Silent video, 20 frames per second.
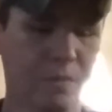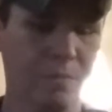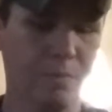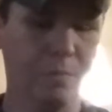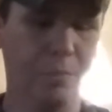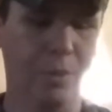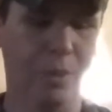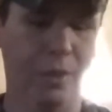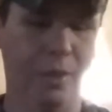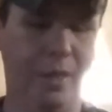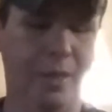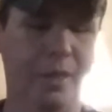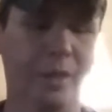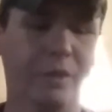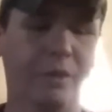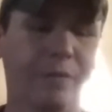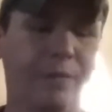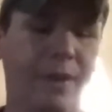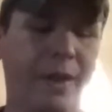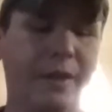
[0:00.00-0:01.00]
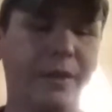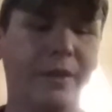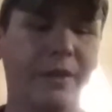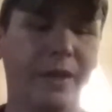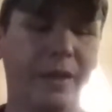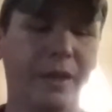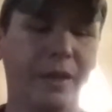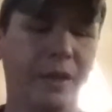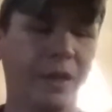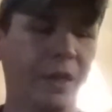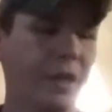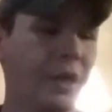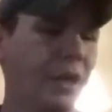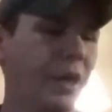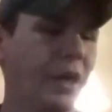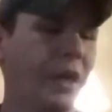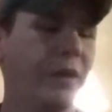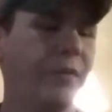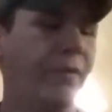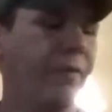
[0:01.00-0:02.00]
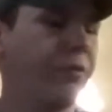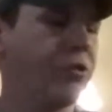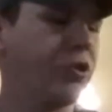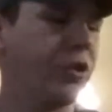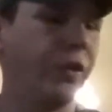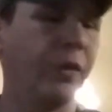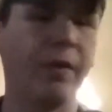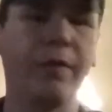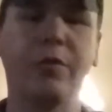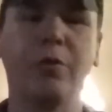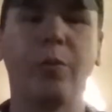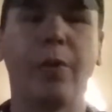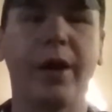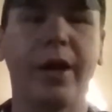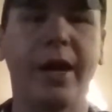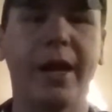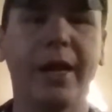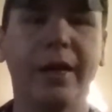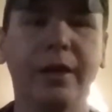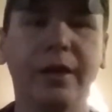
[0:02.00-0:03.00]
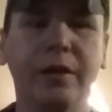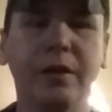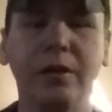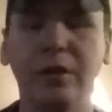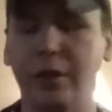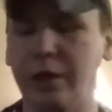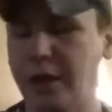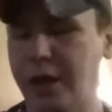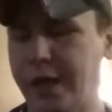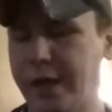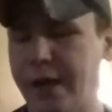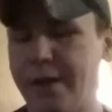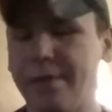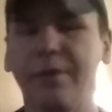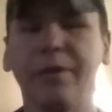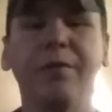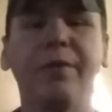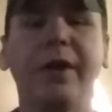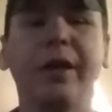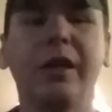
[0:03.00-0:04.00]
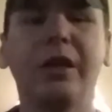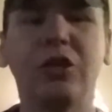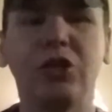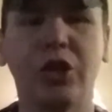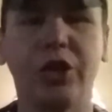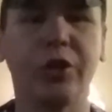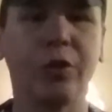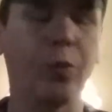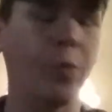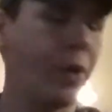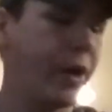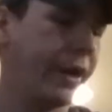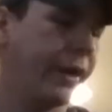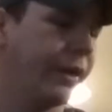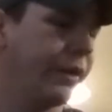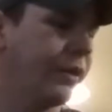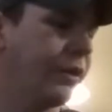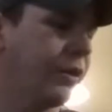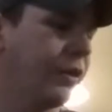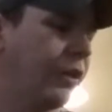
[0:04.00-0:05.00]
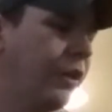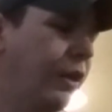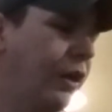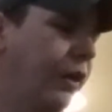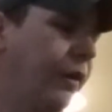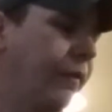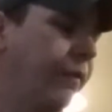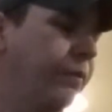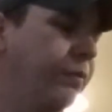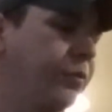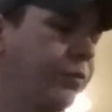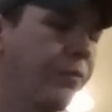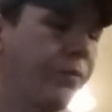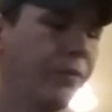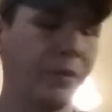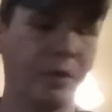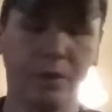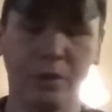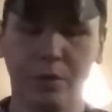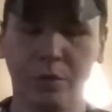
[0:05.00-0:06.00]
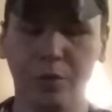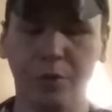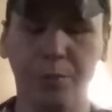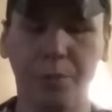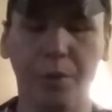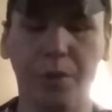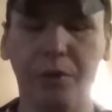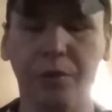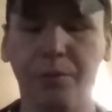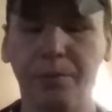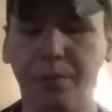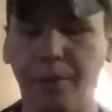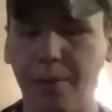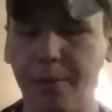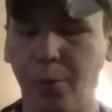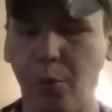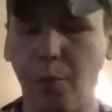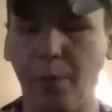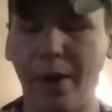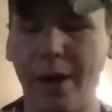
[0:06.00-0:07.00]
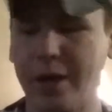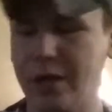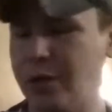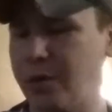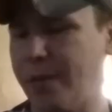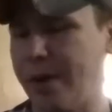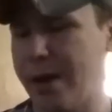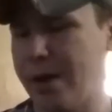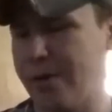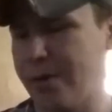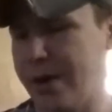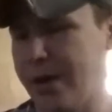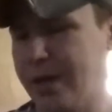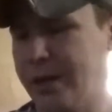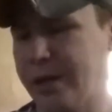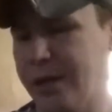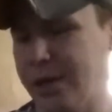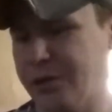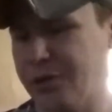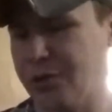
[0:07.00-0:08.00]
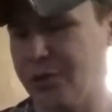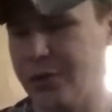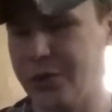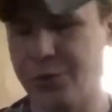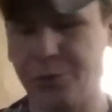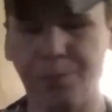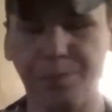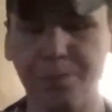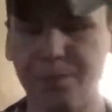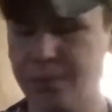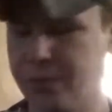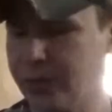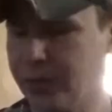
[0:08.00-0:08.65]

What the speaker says: But I like the fact that if I'm shooting left or right-handed, then I have an advantage either way to put my bolt back in the battery, and that's awesome.